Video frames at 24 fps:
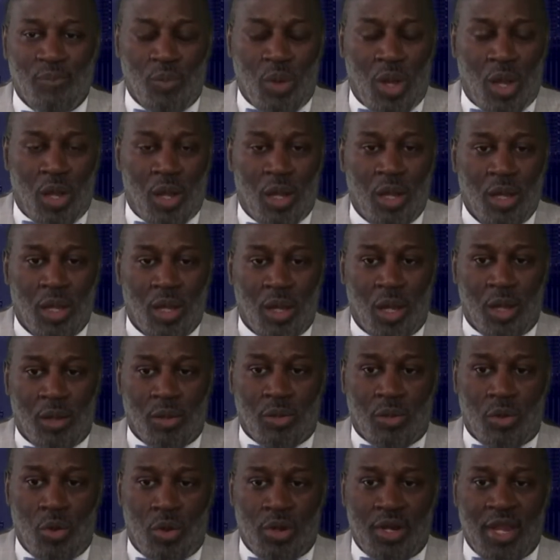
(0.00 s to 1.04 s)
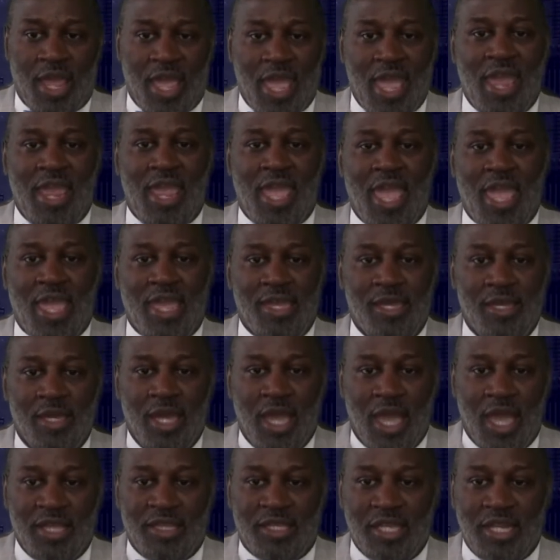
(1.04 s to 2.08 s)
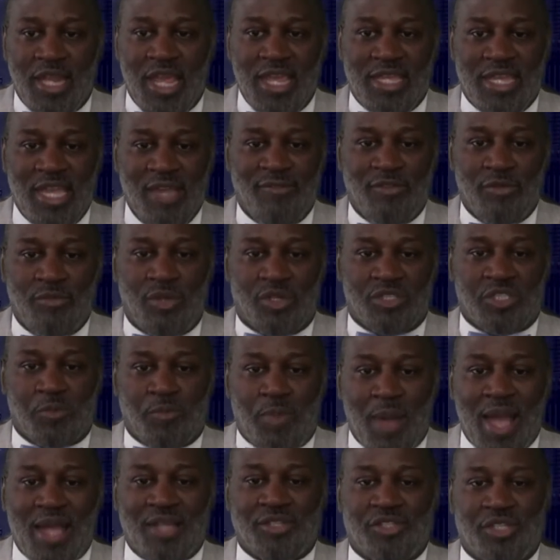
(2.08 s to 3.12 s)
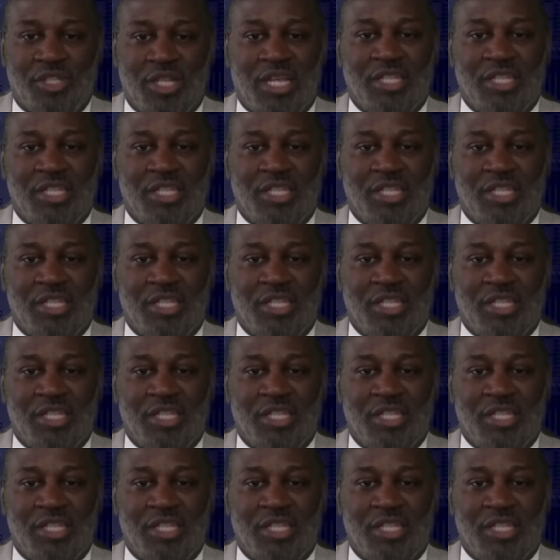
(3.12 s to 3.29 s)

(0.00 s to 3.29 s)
going to AA and then they give them a sponsor